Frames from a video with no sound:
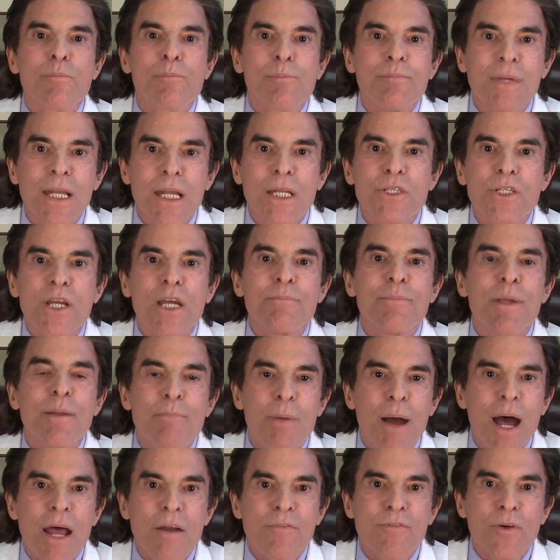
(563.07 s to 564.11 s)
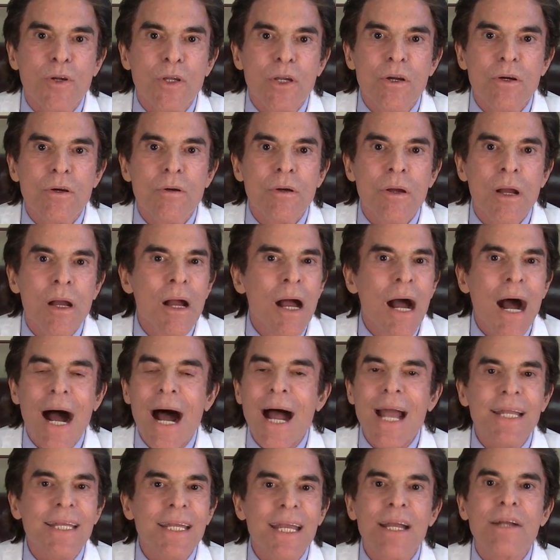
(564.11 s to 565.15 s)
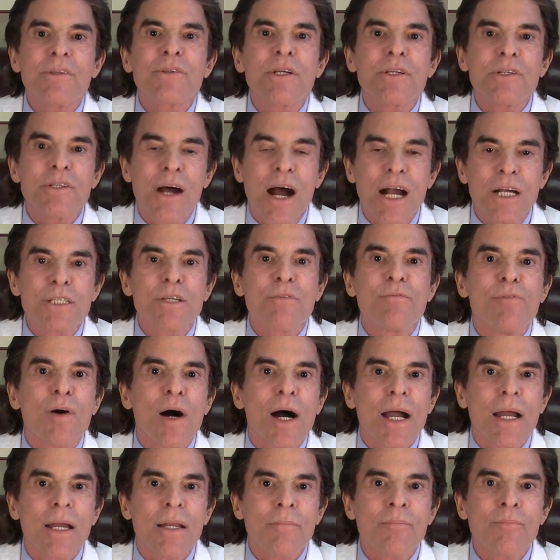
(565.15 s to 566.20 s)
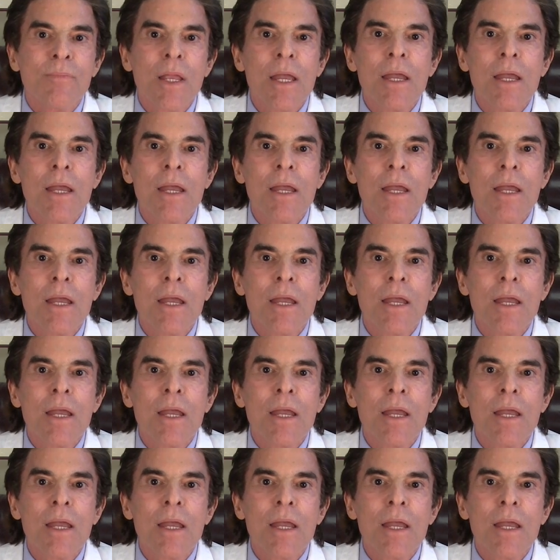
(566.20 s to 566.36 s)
meats can be bad for you? I can't detoxify it.